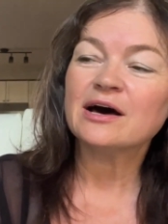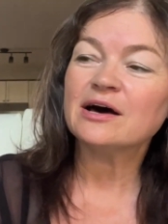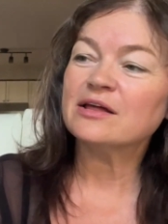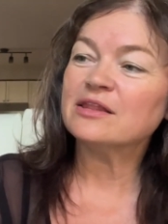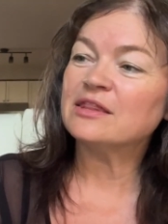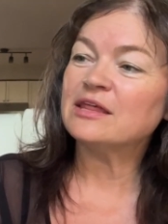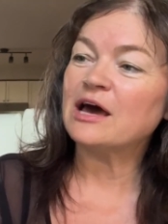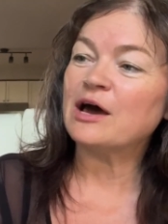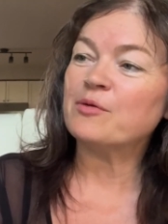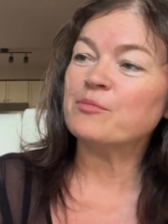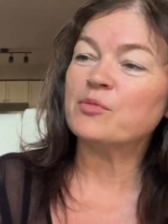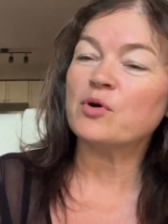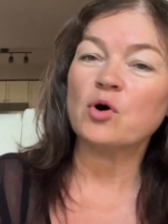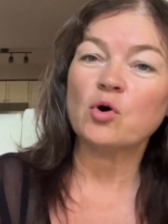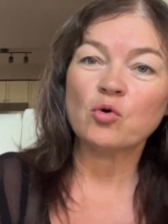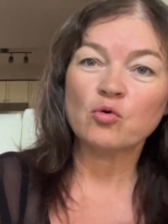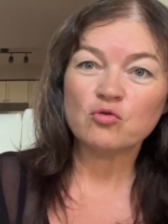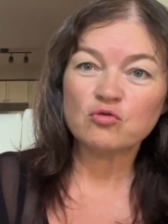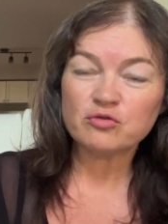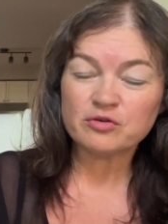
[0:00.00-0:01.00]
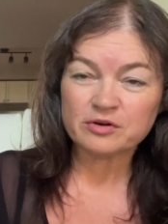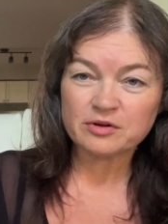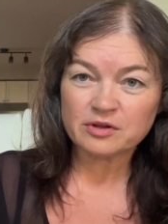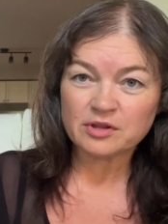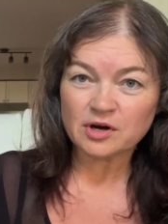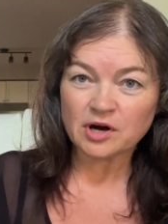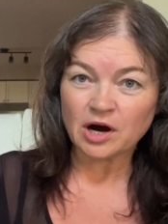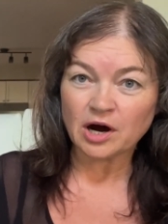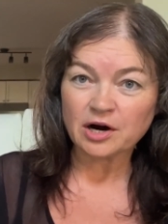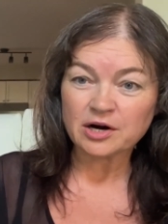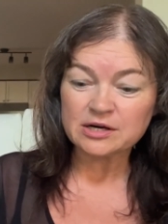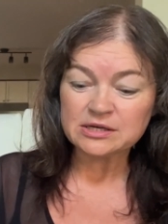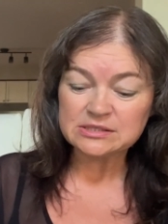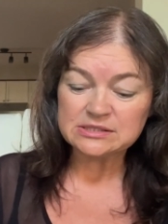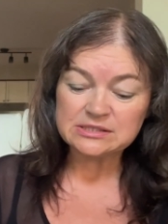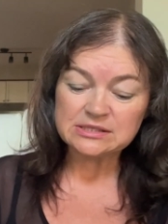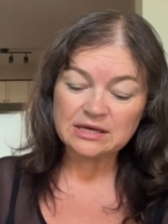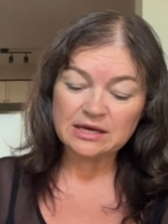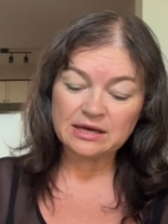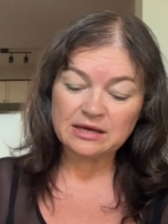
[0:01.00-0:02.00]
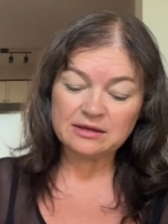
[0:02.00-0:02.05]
them over the cards.